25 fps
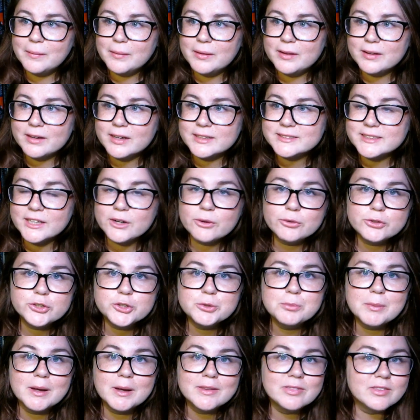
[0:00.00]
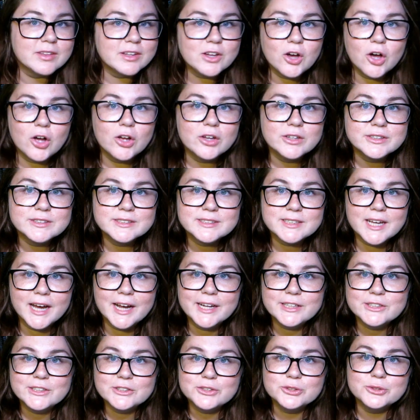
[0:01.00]
because I don't do monthly hauls.
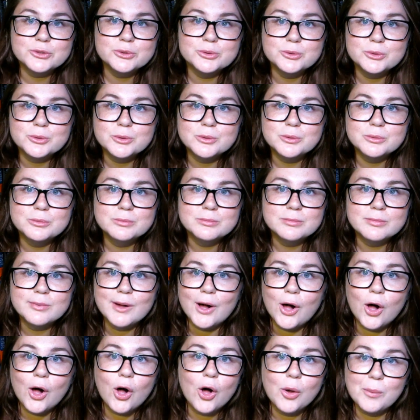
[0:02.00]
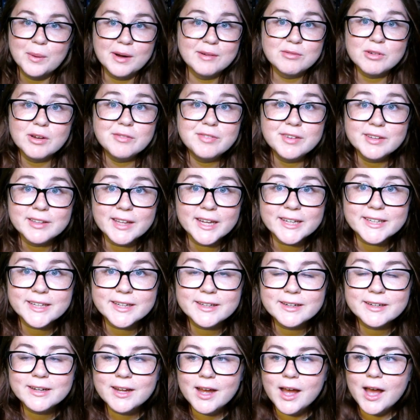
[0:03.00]
I do a haul whenever I feel like
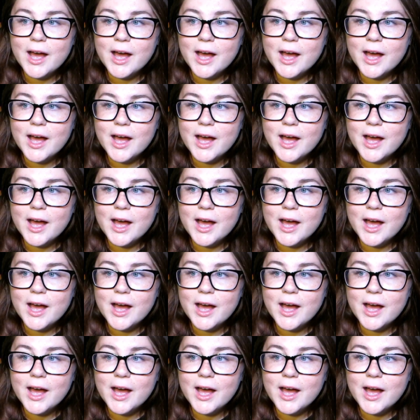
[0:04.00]
it.